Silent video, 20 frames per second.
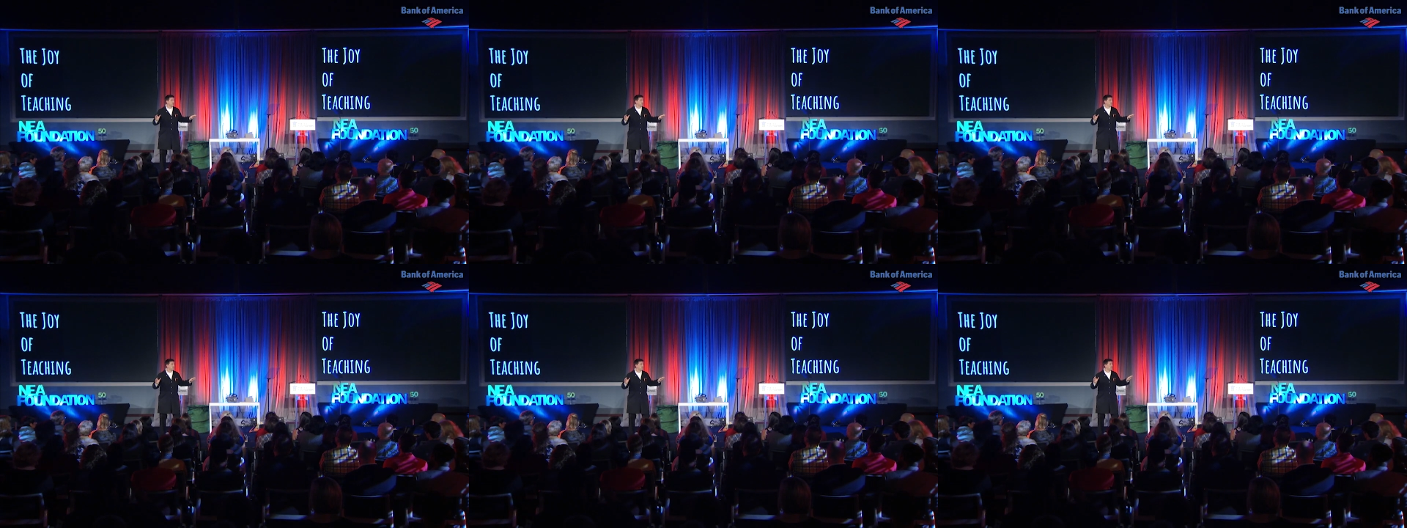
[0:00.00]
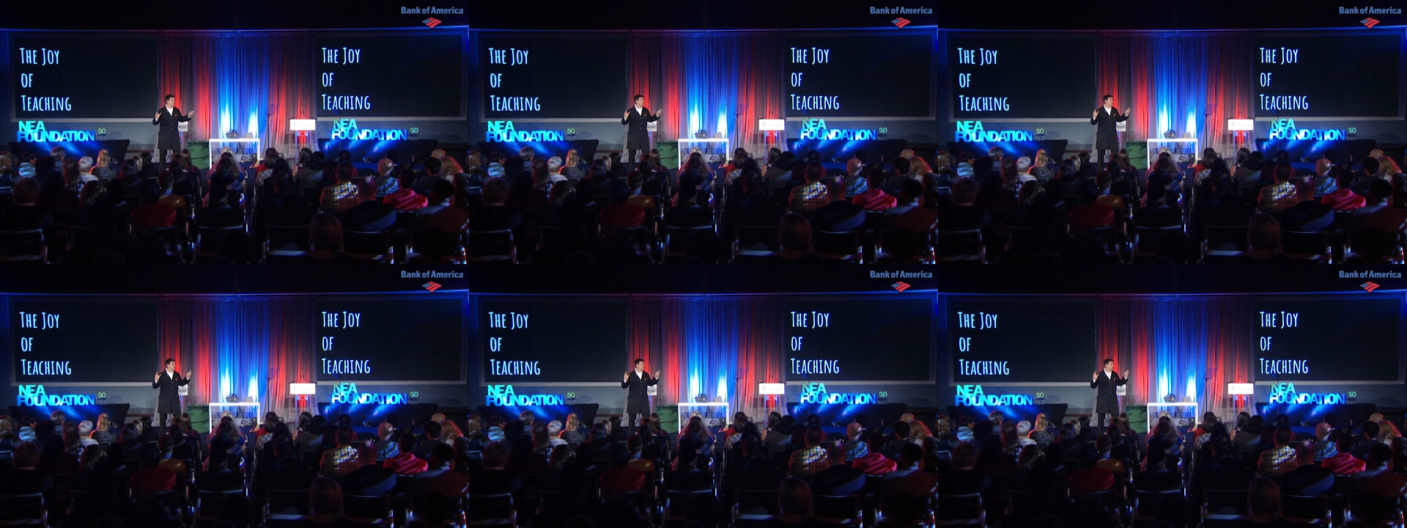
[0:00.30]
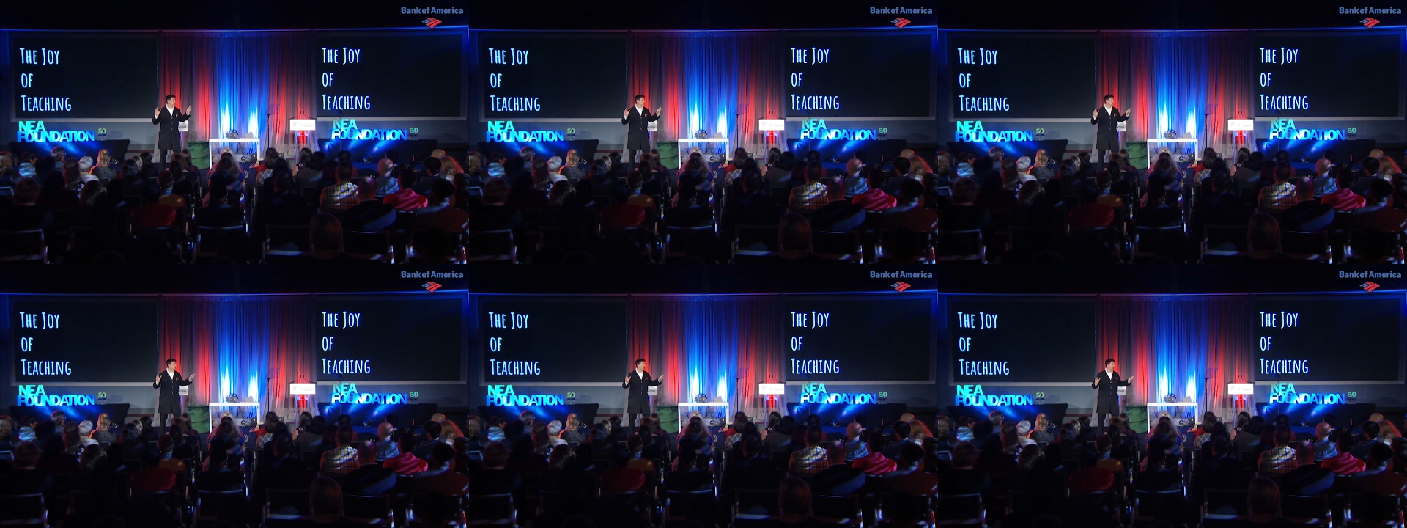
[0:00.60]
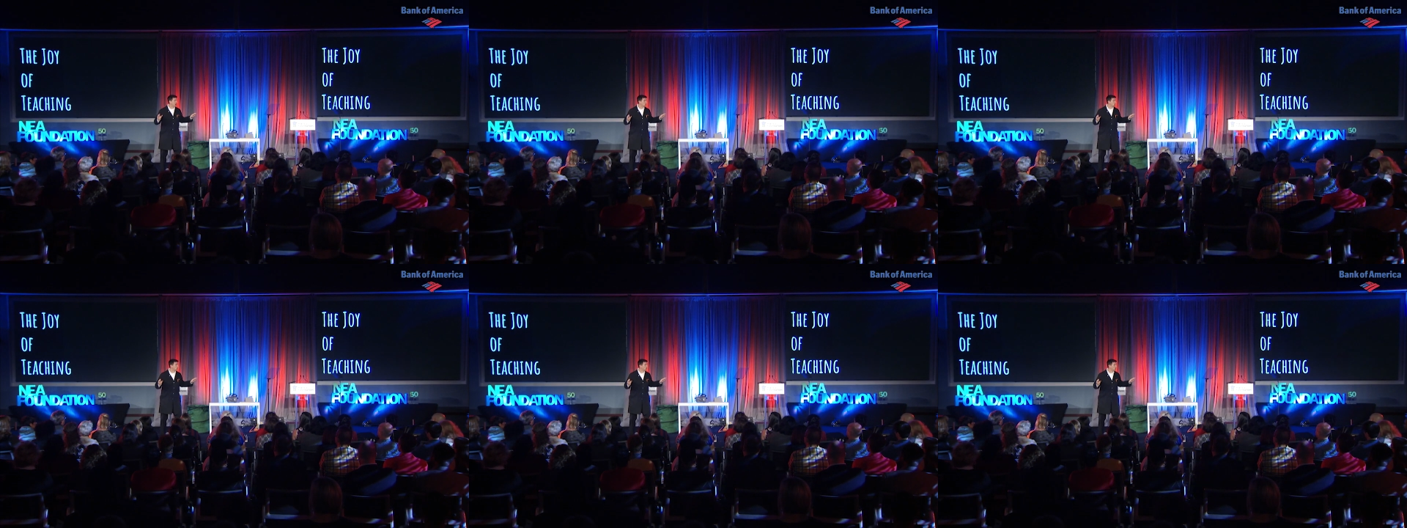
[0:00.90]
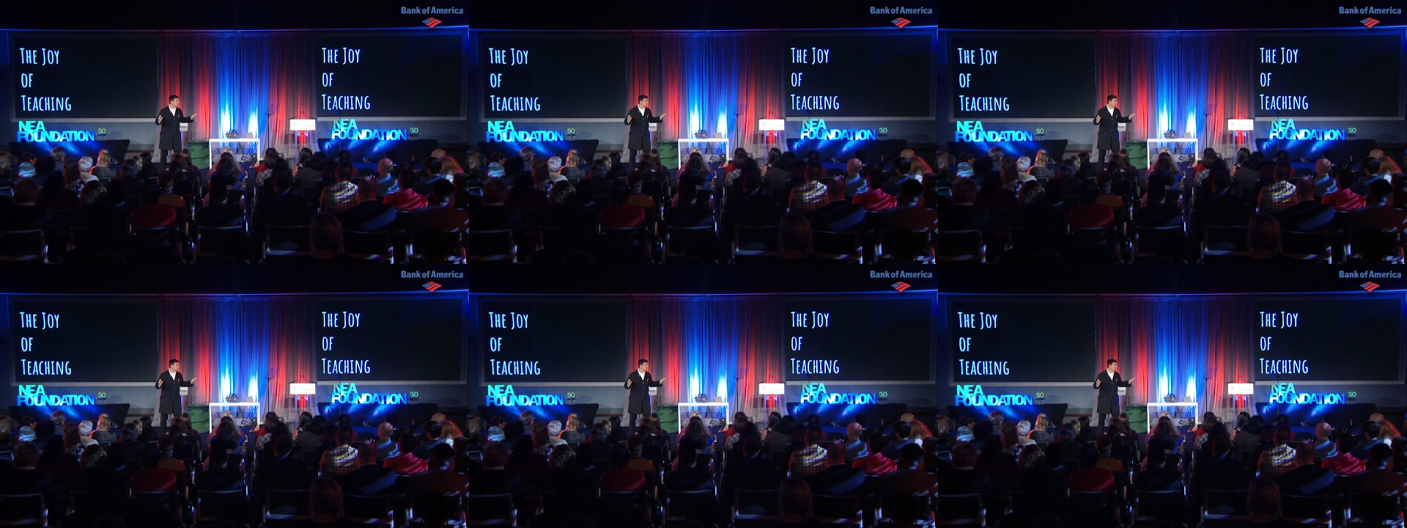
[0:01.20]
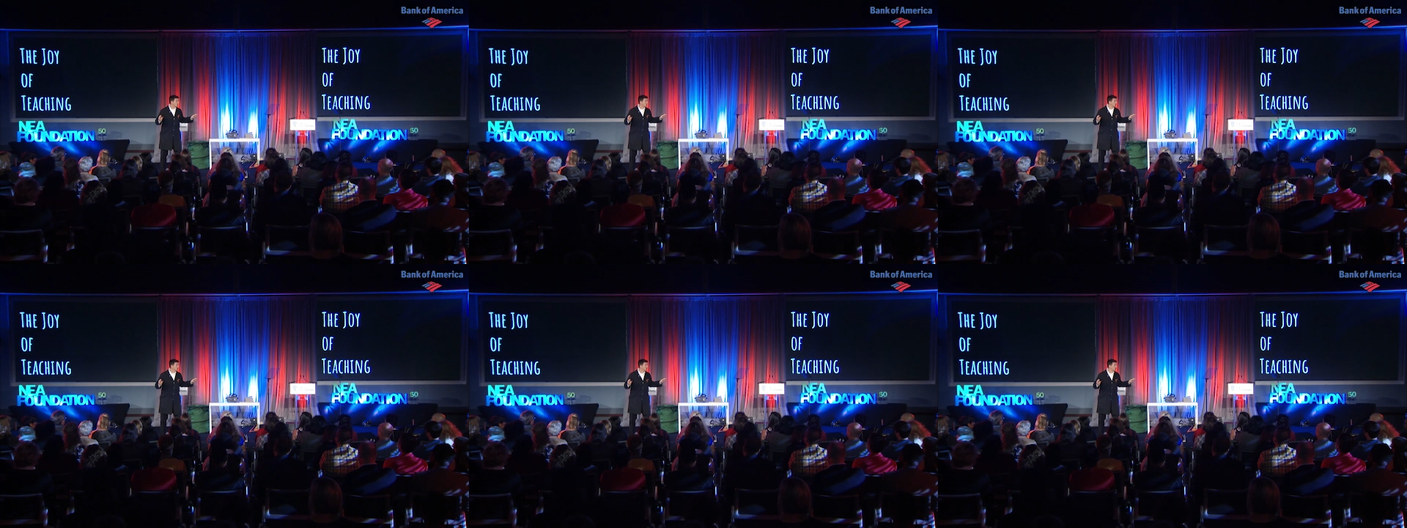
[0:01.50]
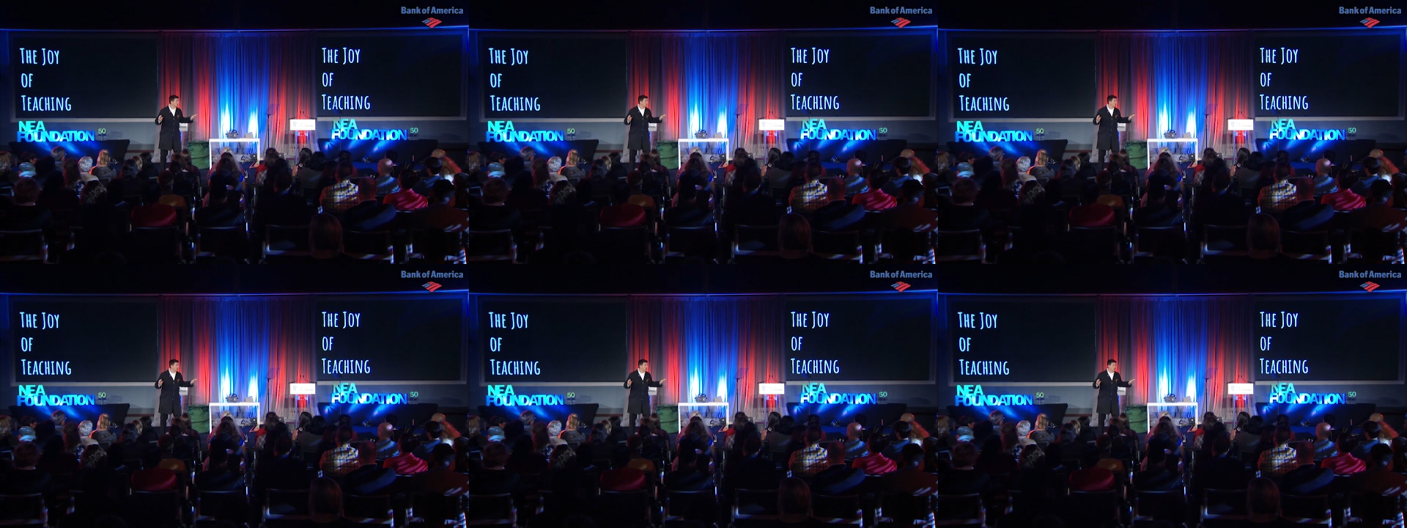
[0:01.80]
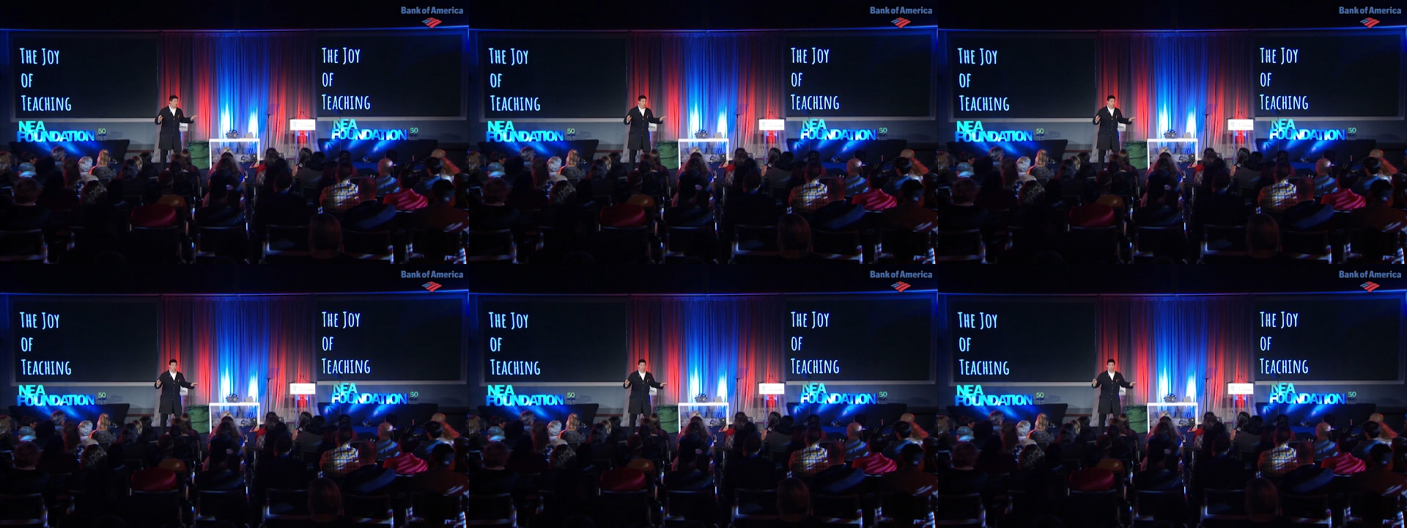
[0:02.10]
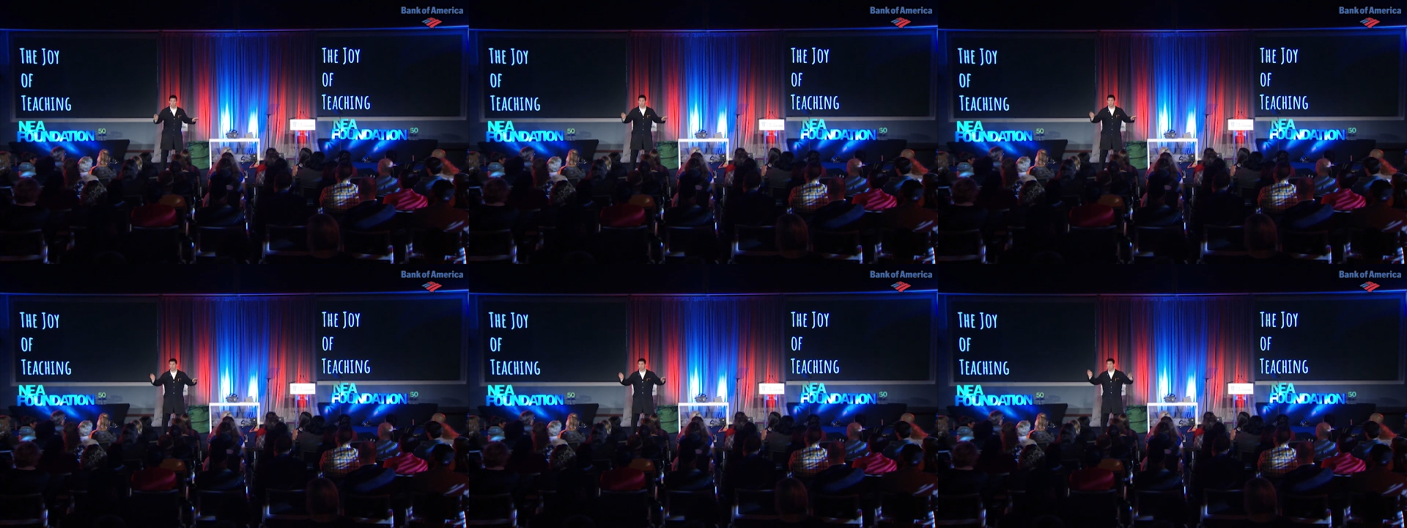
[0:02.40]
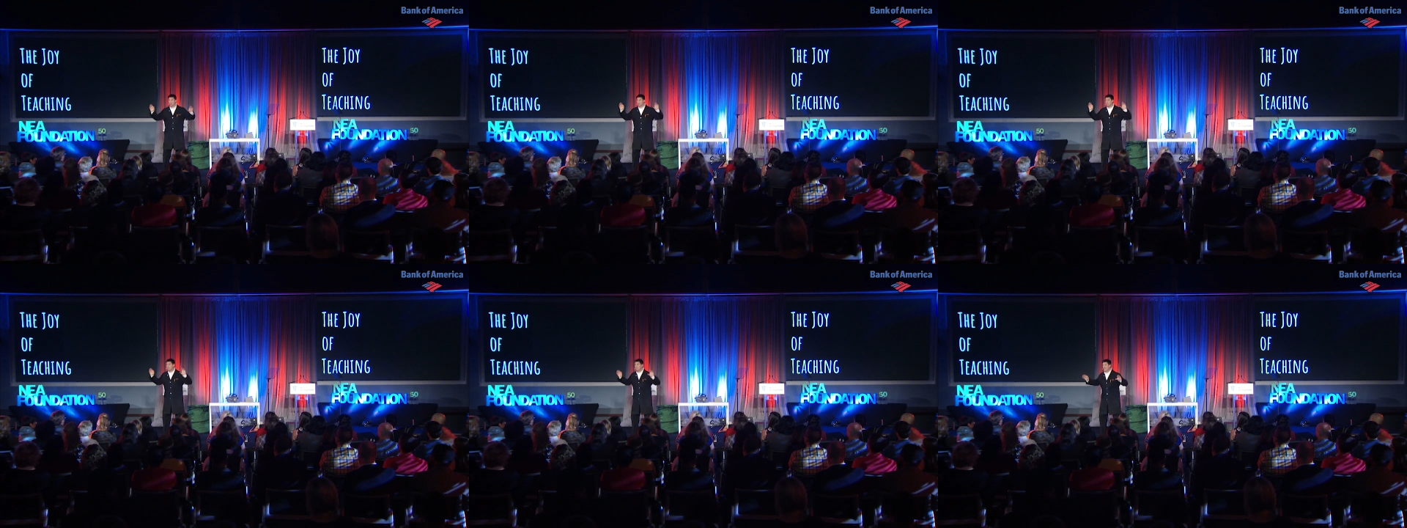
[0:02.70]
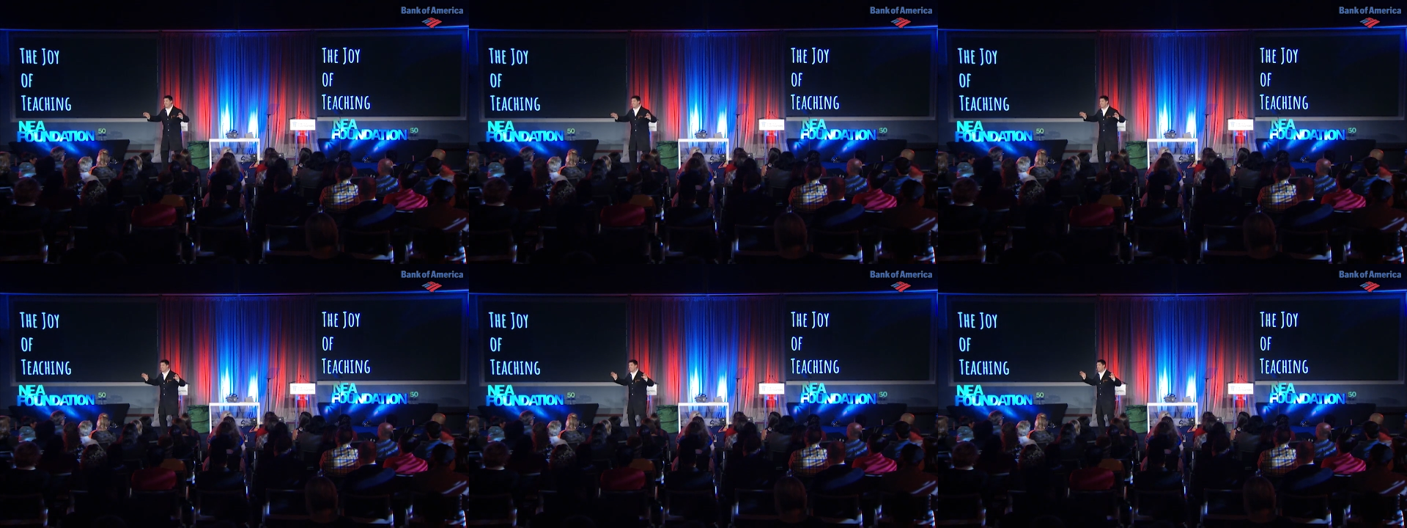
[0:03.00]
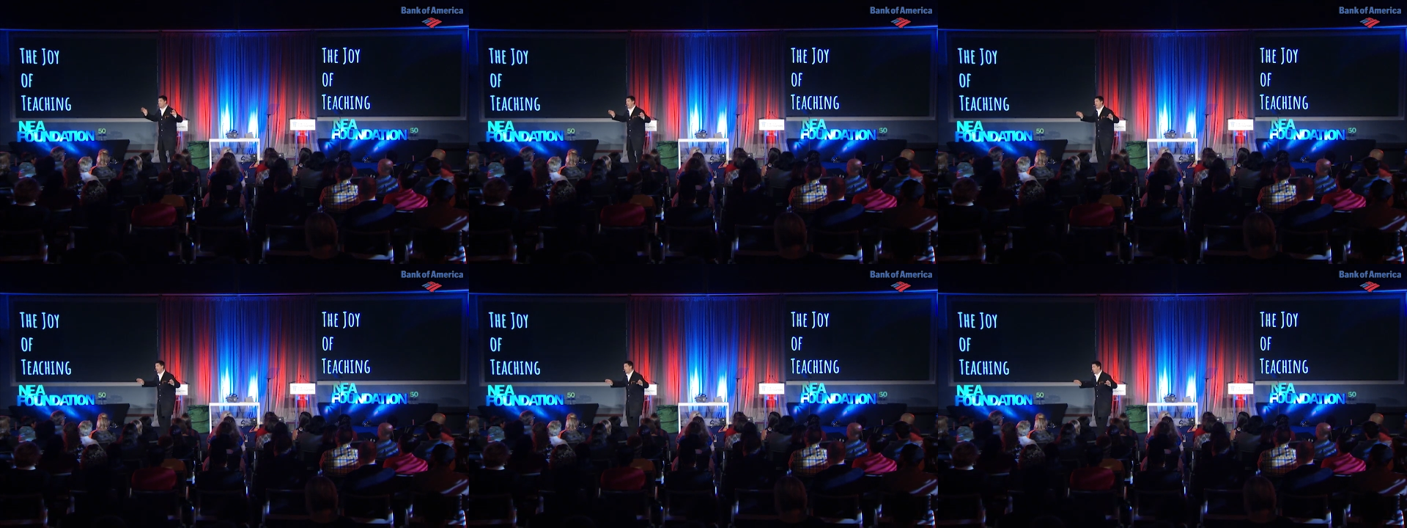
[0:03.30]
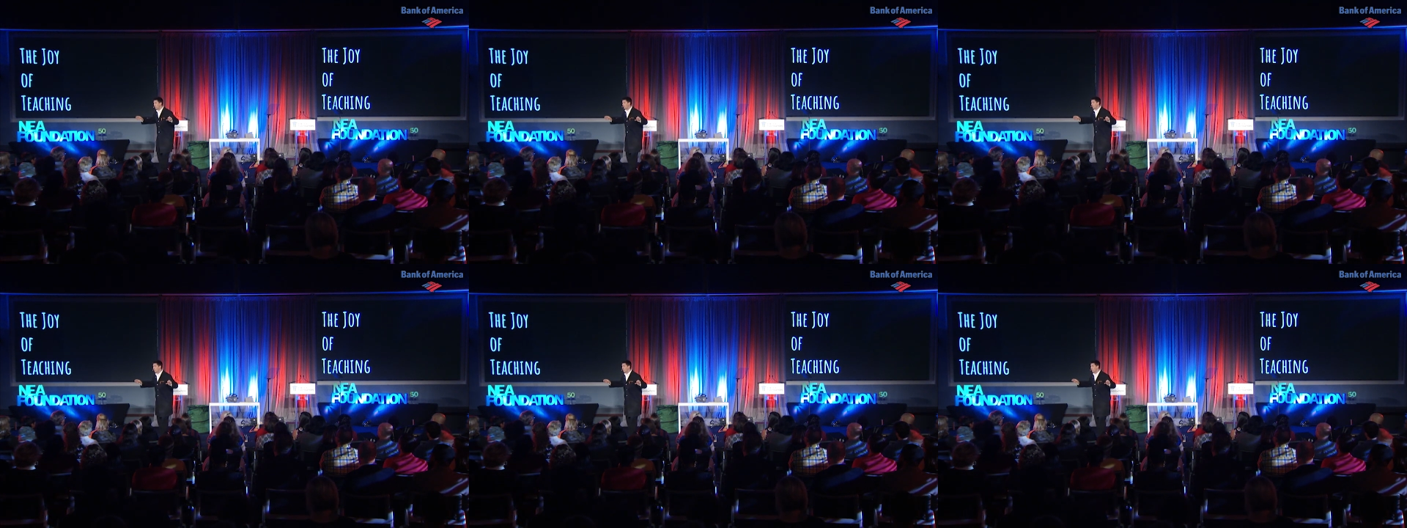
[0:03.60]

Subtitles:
No face is visible, so there are no lips to read.